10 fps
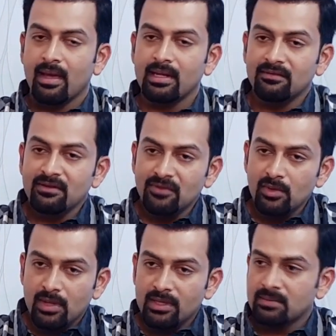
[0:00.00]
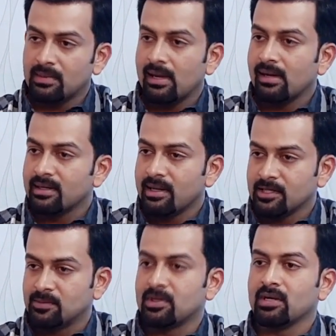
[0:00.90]
And even if you look at the Malayali
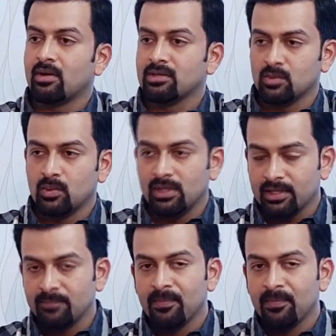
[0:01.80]
diaspora across the world,